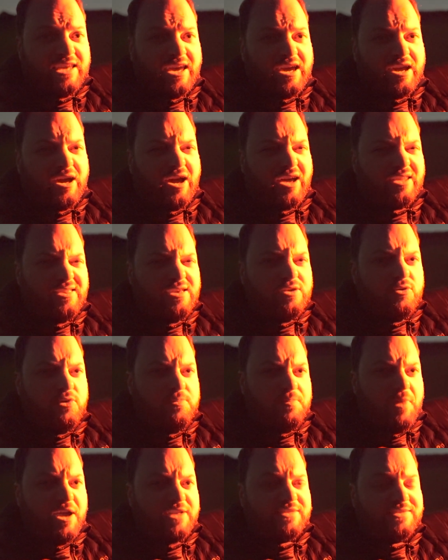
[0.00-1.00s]
yeah, I think we
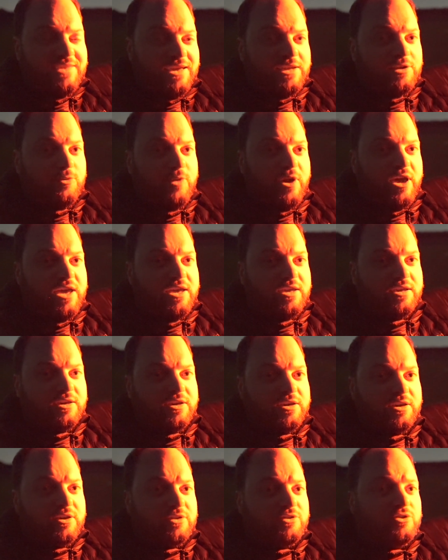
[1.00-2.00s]
might get away
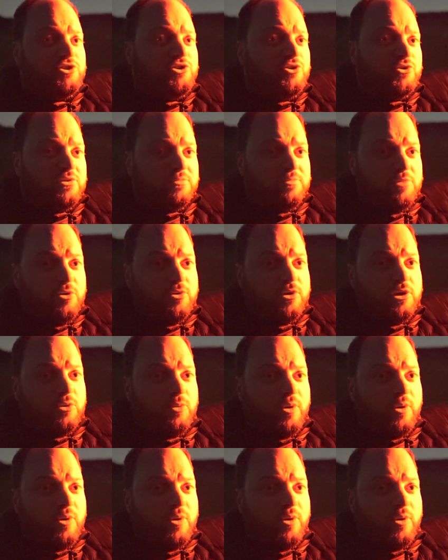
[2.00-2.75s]
uh, to shoot the Milky